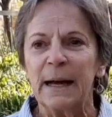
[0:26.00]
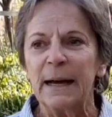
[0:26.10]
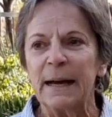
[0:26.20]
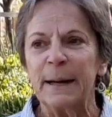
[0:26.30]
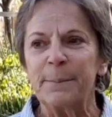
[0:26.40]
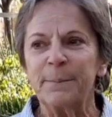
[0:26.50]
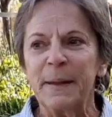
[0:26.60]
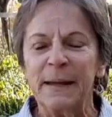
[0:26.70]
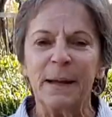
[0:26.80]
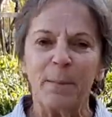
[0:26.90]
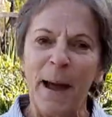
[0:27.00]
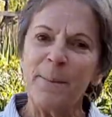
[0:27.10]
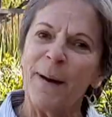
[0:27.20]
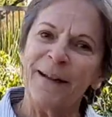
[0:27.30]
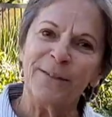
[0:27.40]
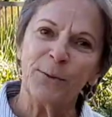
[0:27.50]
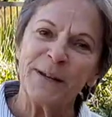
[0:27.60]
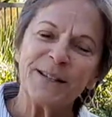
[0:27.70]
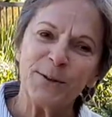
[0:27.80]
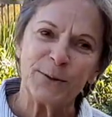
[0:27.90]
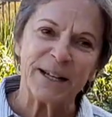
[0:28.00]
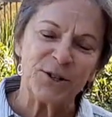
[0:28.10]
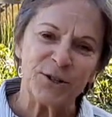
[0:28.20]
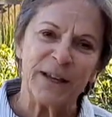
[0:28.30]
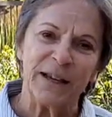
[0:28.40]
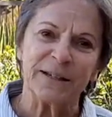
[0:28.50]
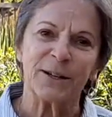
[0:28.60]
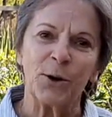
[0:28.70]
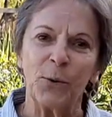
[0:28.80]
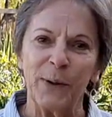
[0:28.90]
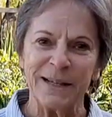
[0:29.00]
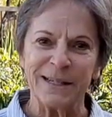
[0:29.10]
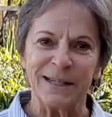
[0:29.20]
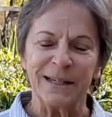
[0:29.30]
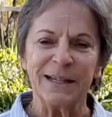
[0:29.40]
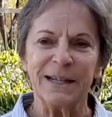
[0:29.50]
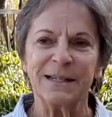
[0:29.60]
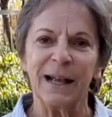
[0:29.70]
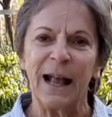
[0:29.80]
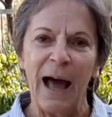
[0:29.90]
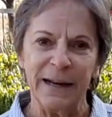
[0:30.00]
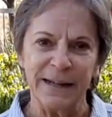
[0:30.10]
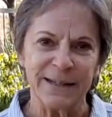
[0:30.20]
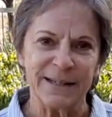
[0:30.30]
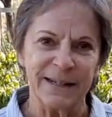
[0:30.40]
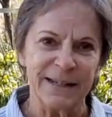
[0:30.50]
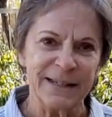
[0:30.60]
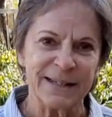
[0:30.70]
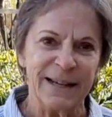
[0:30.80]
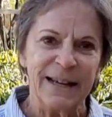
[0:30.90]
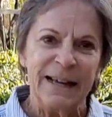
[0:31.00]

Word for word: um, in my mind, there is no such thing as a coincidence, it's a God incidence.